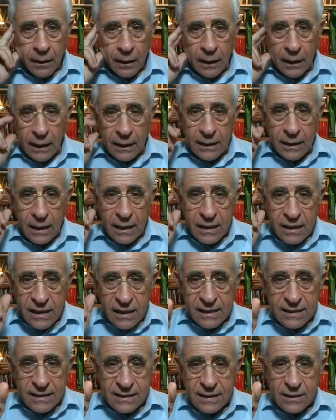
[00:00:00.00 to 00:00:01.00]
And
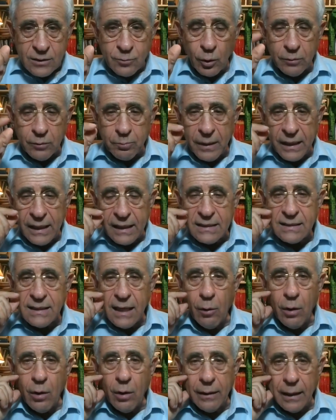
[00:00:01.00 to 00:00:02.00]
this is what makes
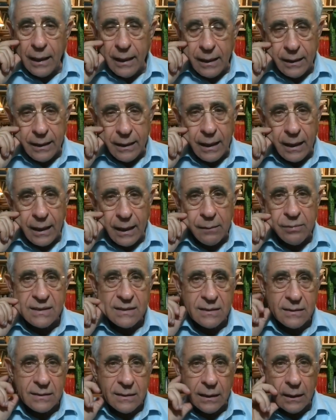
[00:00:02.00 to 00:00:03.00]
our
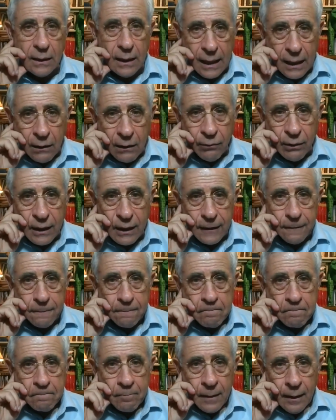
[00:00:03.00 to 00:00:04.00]
neighbors angry,
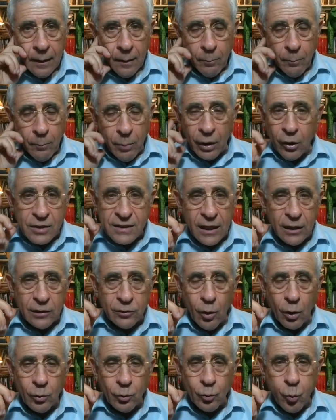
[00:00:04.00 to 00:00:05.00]
because they
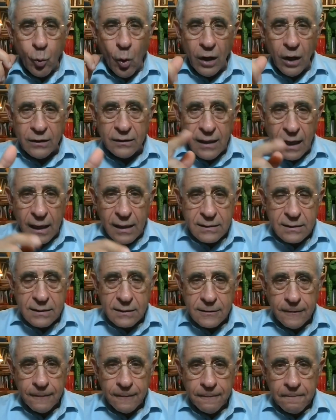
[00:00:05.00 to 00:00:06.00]
don't want
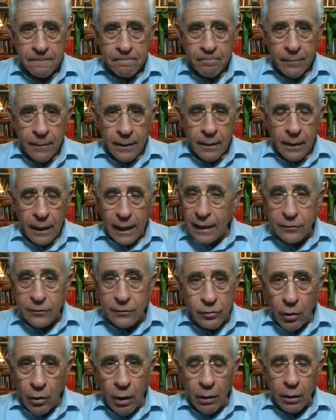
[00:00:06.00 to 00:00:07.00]
us at
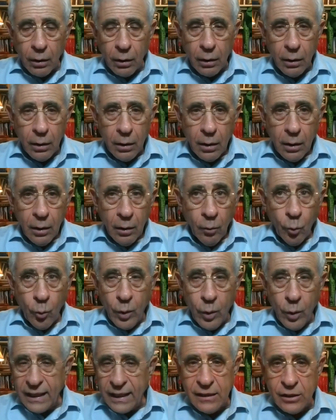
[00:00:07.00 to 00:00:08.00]
all,
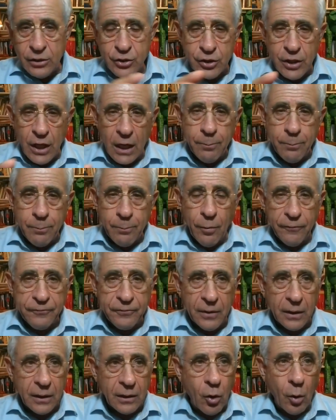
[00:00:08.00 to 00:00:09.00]
whether in the shape of
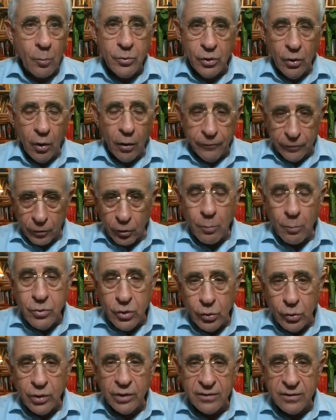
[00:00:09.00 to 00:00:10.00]
a
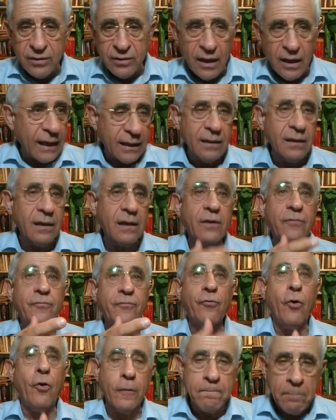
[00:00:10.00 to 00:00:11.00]
community like in
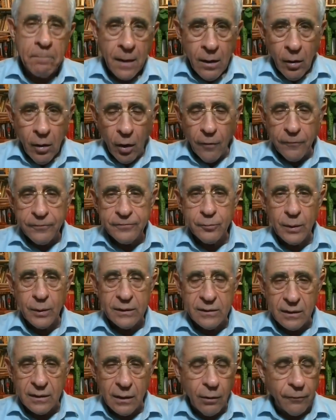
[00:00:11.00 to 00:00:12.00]
Hebron of
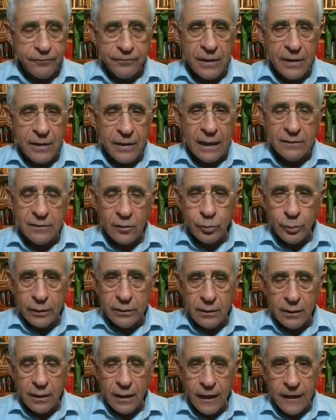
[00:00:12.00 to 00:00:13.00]

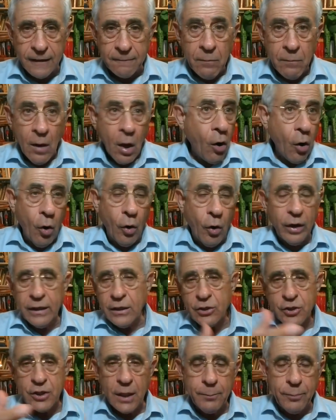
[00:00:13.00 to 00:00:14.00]
1929, or in the
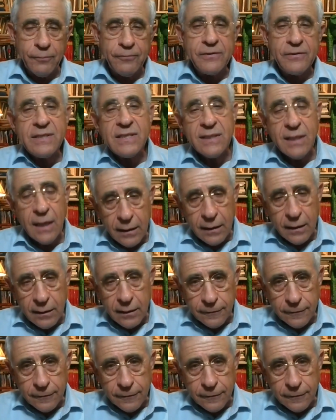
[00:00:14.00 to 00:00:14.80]
shape of a state.